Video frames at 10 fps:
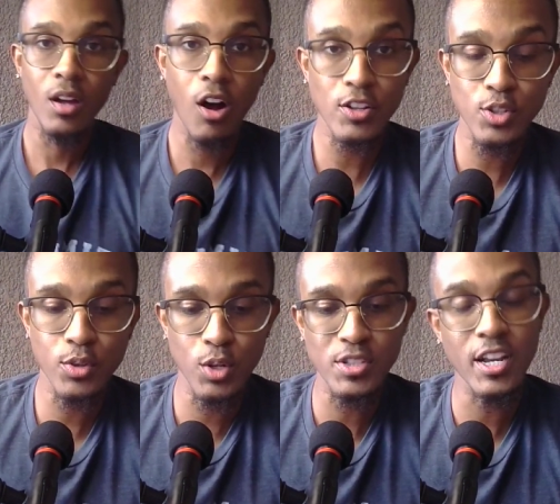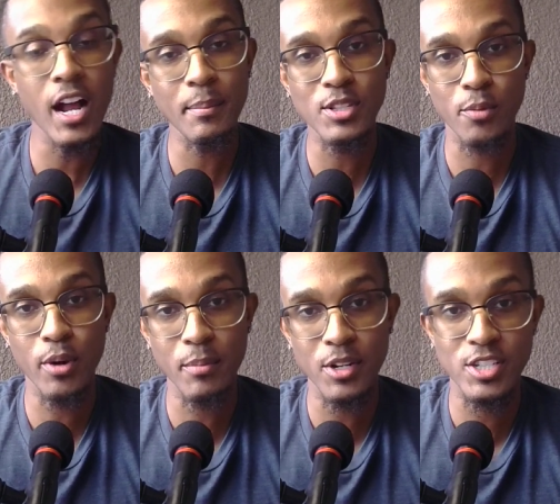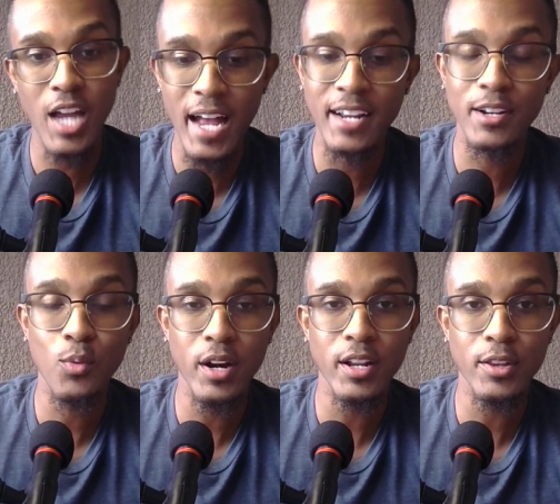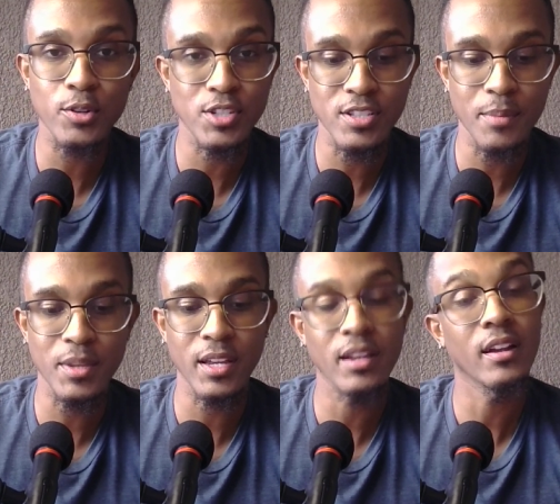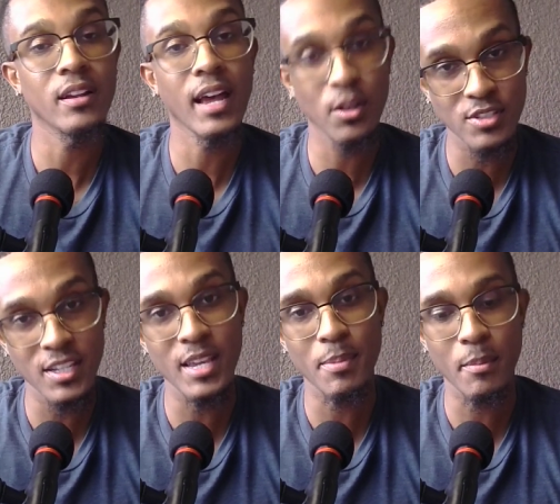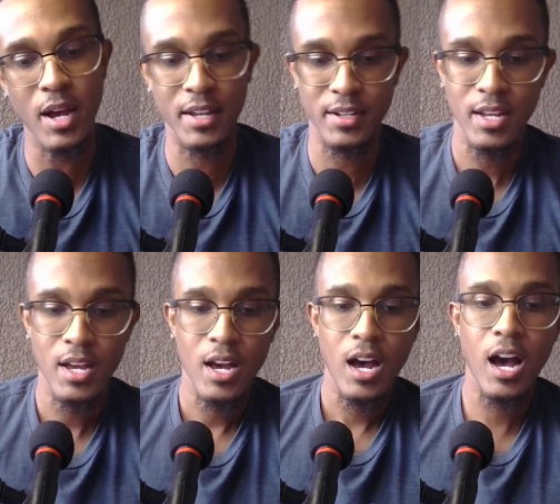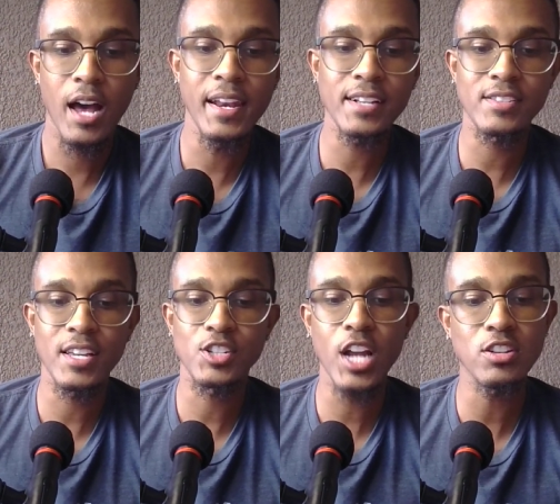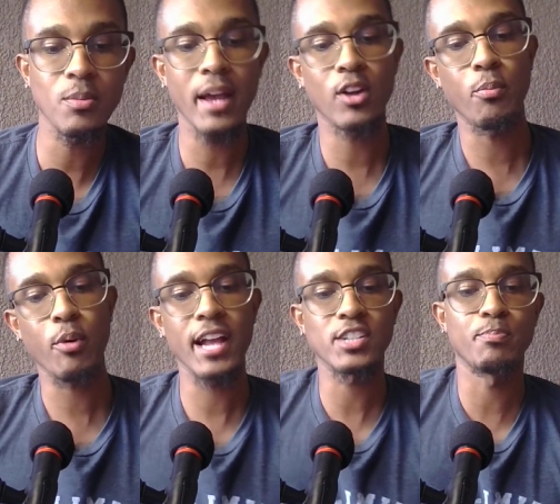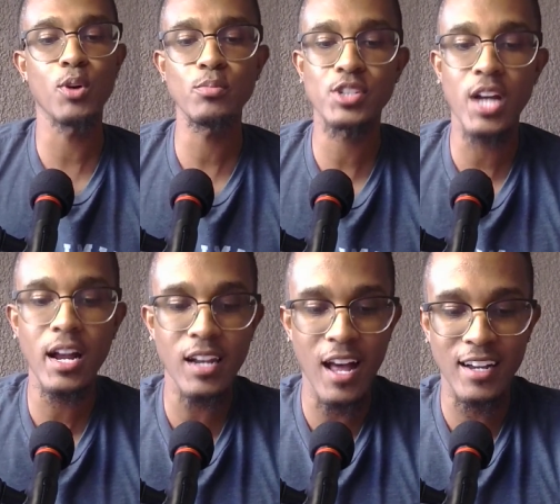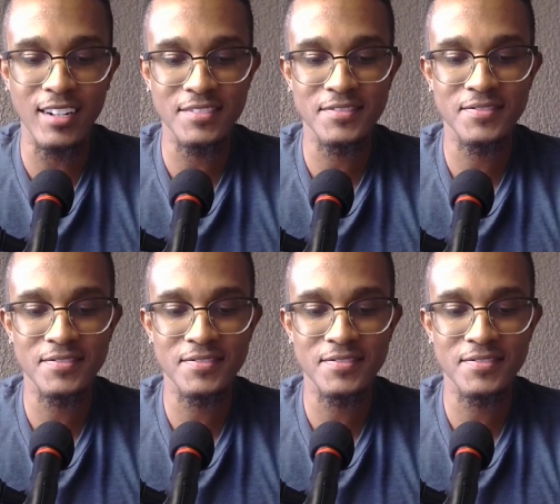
Also, those economies are pretty much tied into one another, just something else to keep in mind. Uh, next thing, shout out to Michael Branch. Boom shakalaka.